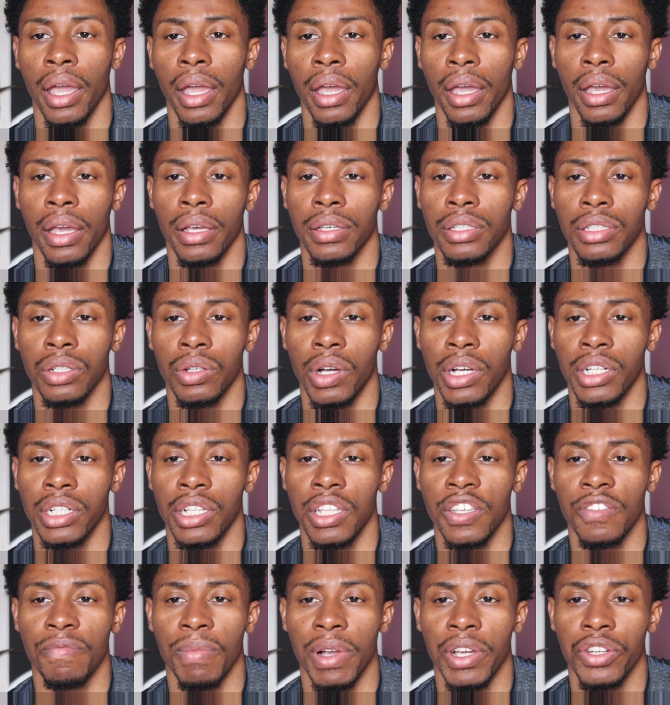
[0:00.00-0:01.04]
And so I
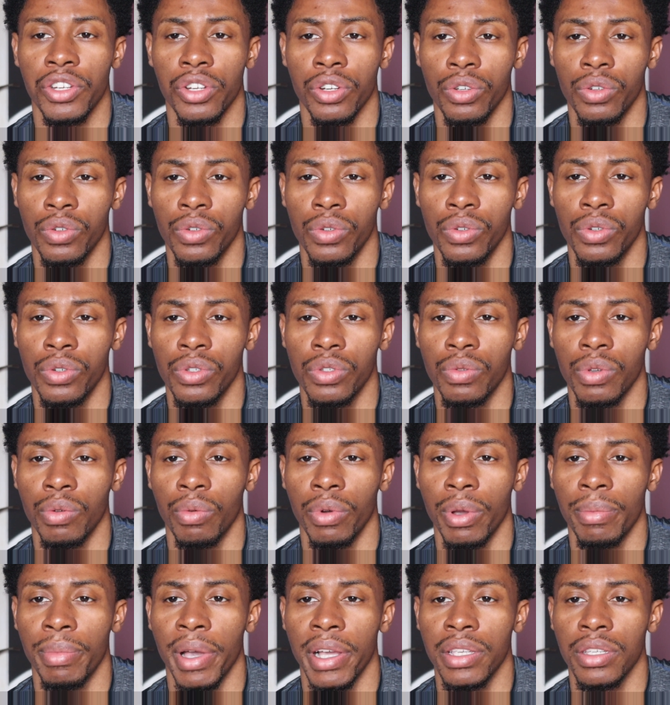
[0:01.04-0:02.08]
left my shoes. We
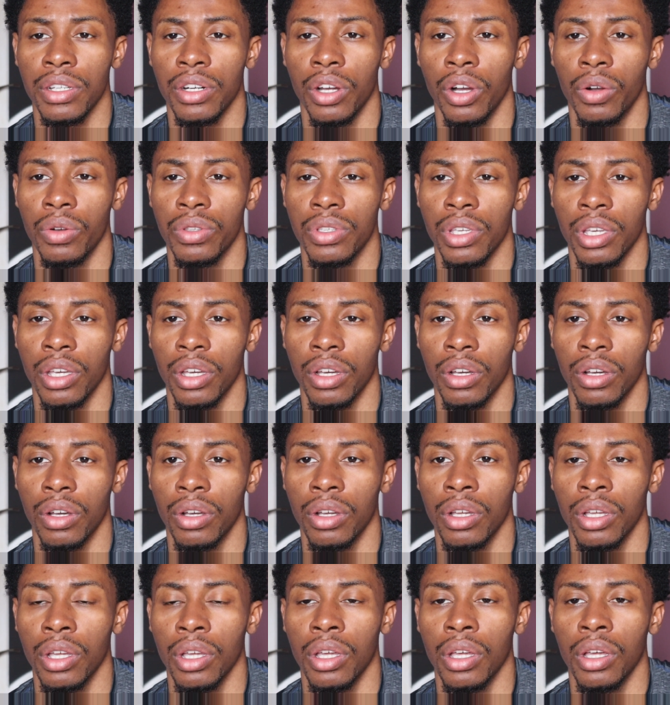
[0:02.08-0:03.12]
went back to the
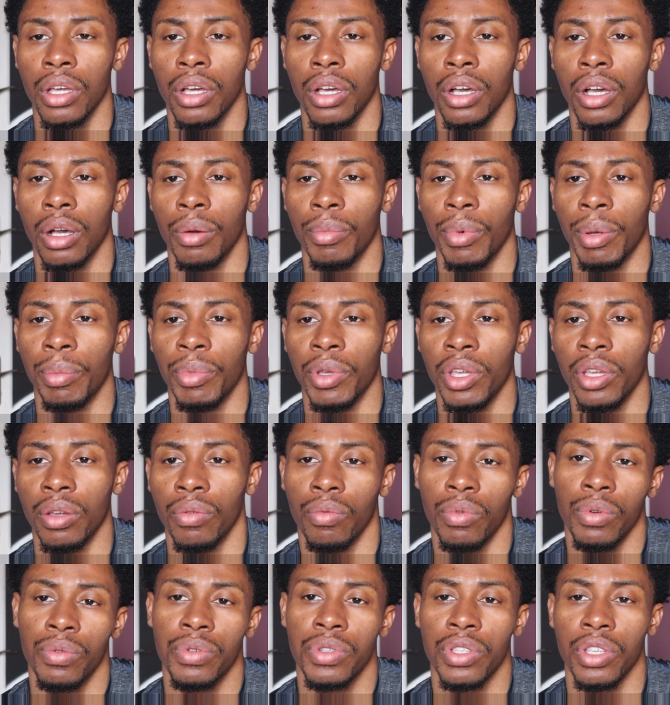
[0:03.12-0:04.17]
hotel.
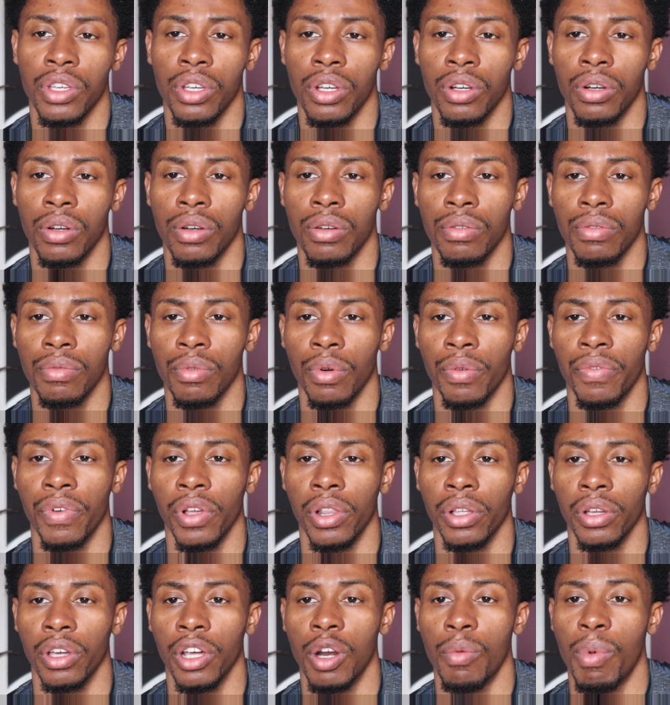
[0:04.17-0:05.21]
We're
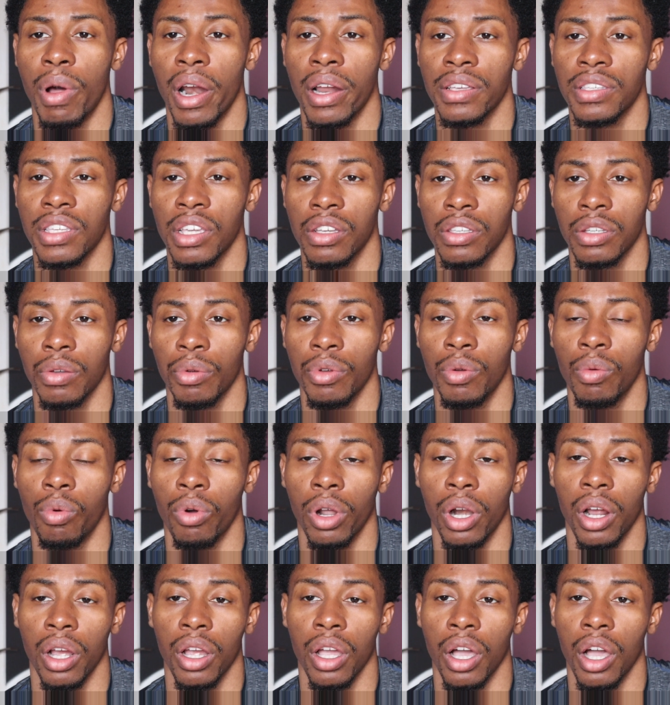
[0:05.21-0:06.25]
feeling good about ourselves because we
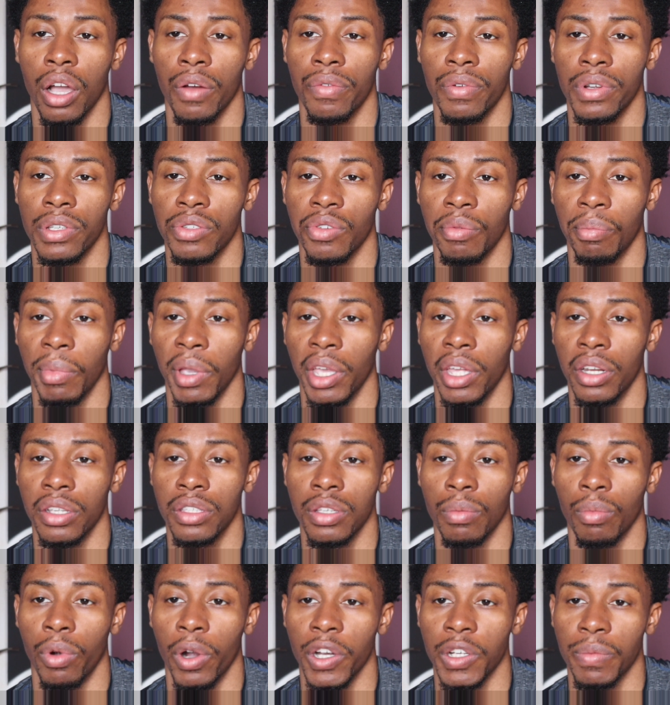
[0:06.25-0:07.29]
won our conference. We made
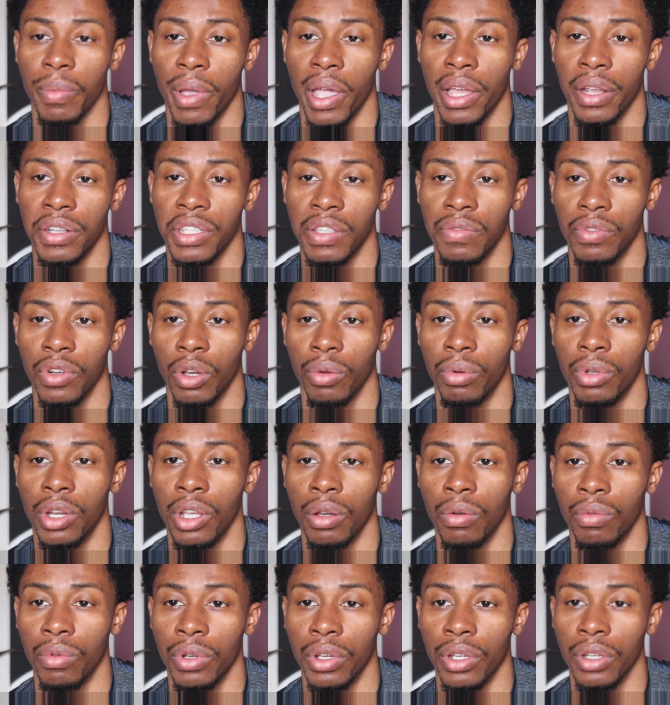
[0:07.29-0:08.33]
it to March Madness even though we
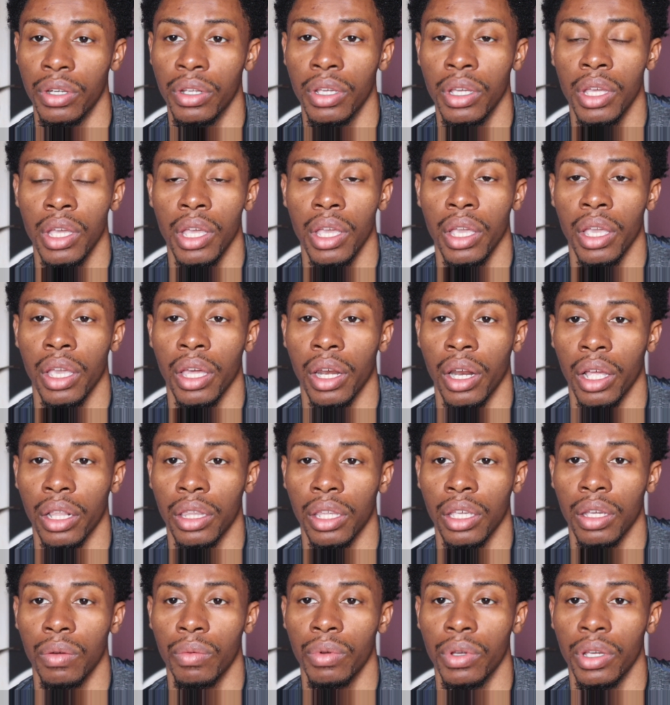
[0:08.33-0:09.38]
didn't win. And
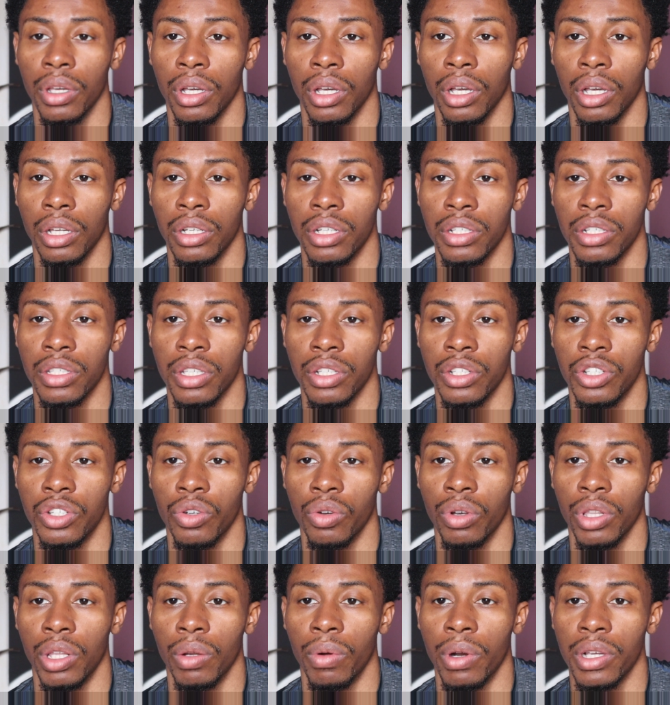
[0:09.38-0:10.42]
I think we just
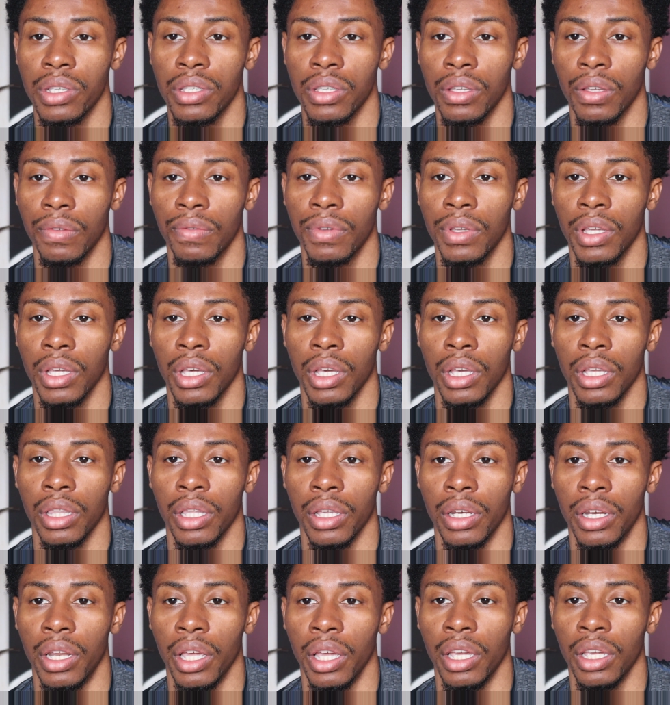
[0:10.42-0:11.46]
enjoyed the rest of
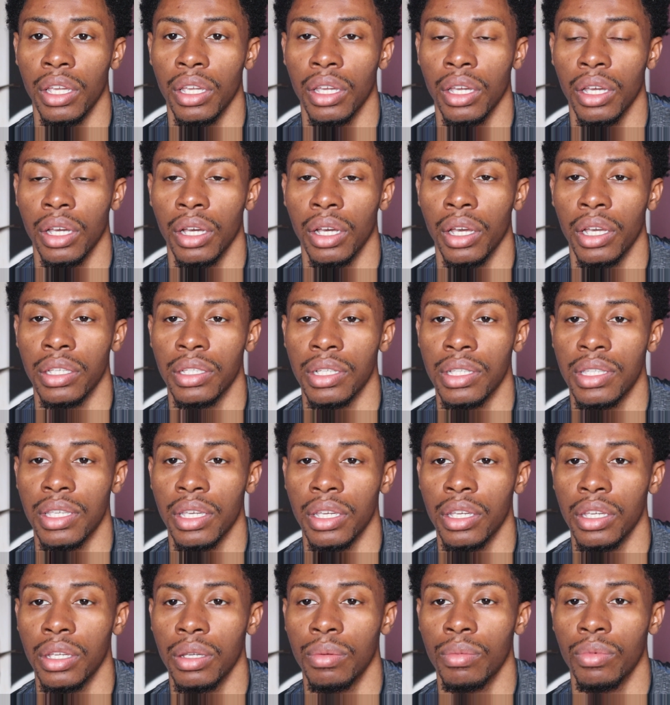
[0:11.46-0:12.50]
the day as a
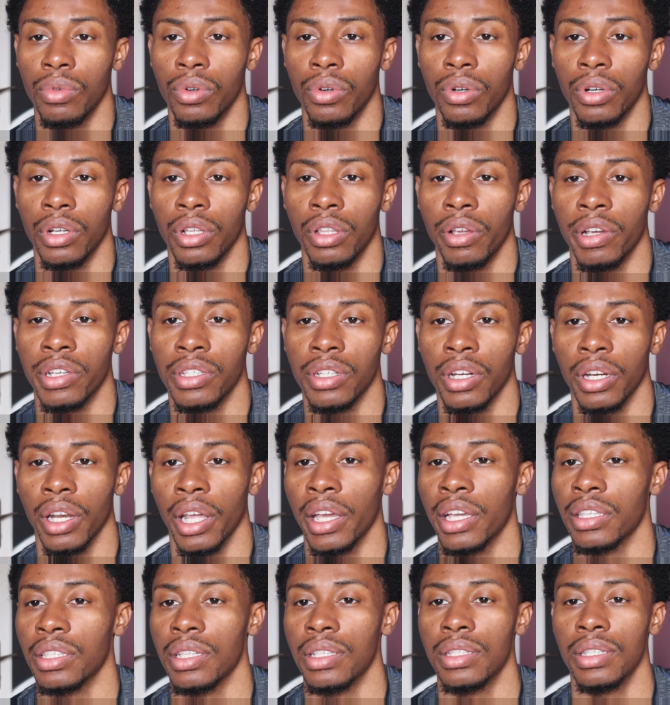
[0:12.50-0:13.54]
team, or the rest of the
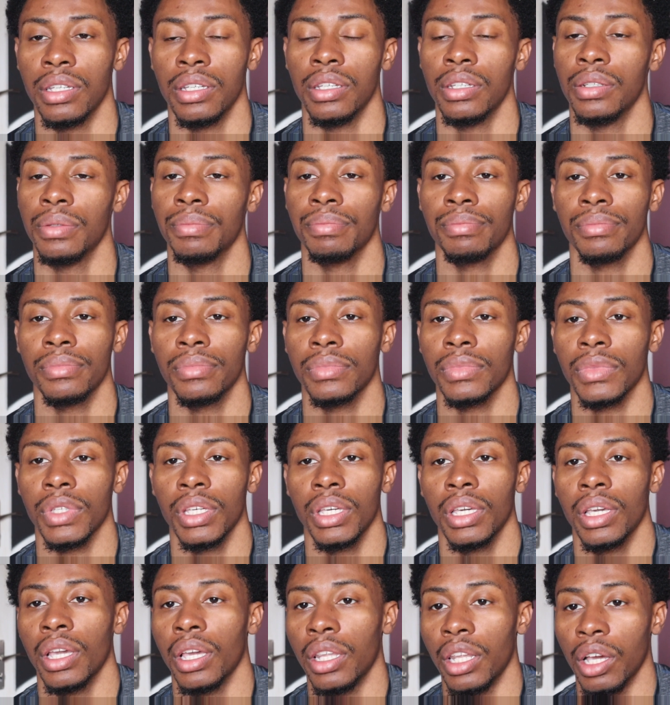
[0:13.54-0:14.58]
night as a team.
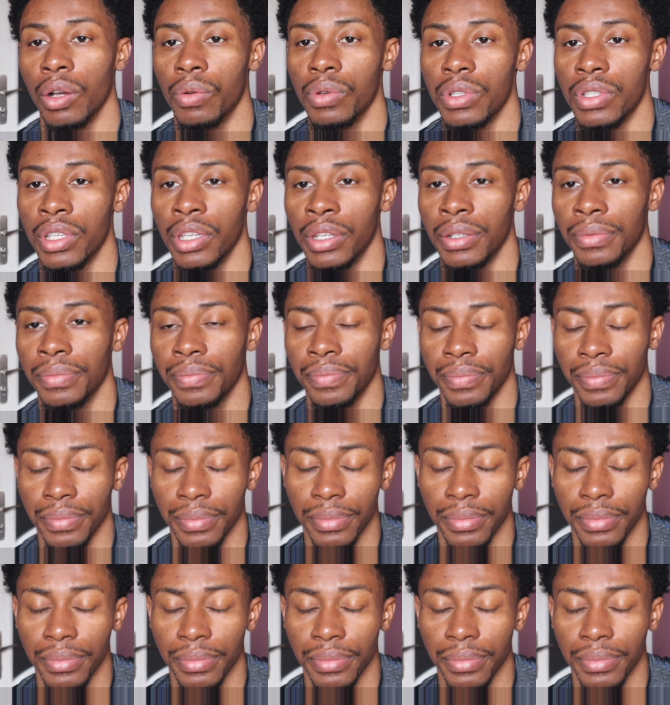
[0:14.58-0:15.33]
And that was it.